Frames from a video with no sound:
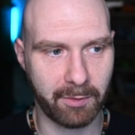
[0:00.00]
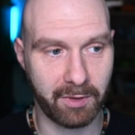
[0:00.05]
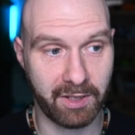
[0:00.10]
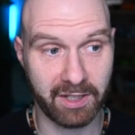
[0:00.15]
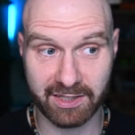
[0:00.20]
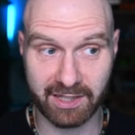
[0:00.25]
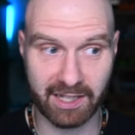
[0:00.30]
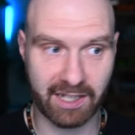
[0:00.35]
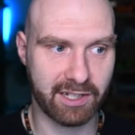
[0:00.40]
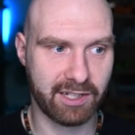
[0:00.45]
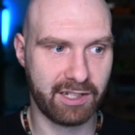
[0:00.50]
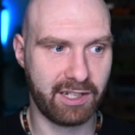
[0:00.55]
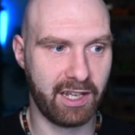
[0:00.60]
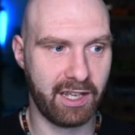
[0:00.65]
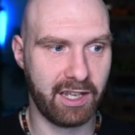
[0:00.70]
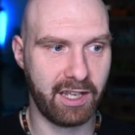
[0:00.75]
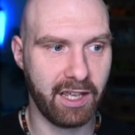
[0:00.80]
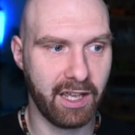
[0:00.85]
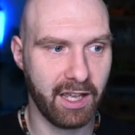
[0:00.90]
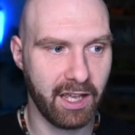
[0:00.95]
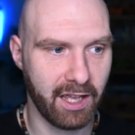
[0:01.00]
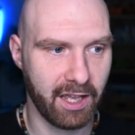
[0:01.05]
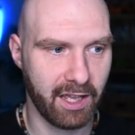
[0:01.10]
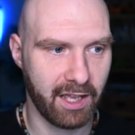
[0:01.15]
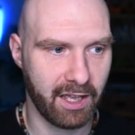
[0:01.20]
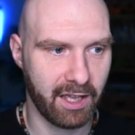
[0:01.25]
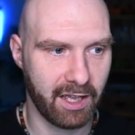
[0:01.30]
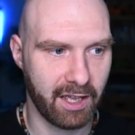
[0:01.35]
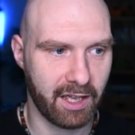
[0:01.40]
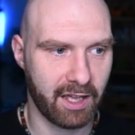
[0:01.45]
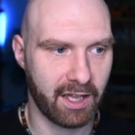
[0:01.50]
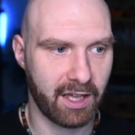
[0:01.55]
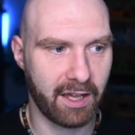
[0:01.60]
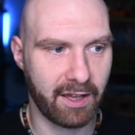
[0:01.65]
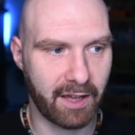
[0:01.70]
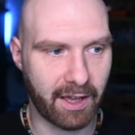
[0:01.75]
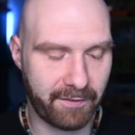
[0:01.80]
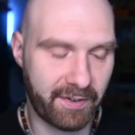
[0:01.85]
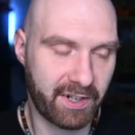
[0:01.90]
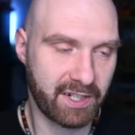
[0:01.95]
It's actually
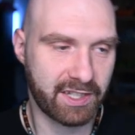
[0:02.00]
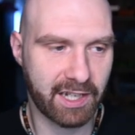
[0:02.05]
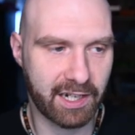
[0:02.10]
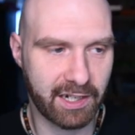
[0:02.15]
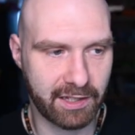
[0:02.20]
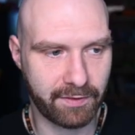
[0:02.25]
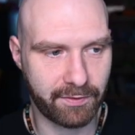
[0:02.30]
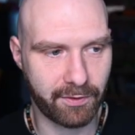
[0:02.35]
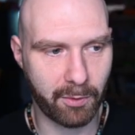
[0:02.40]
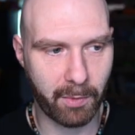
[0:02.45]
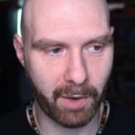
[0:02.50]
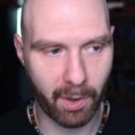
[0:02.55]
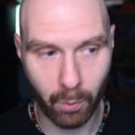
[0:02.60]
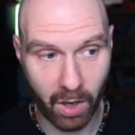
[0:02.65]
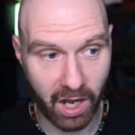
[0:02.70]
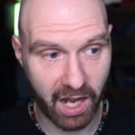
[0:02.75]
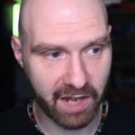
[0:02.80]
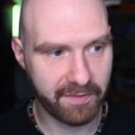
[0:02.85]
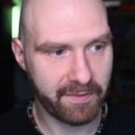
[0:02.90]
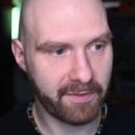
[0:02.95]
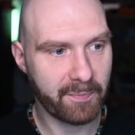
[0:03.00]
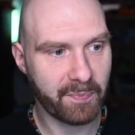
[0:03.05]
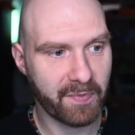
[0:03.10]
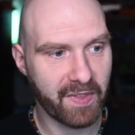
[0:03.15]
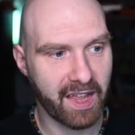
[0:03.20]
I first heard it from my wife,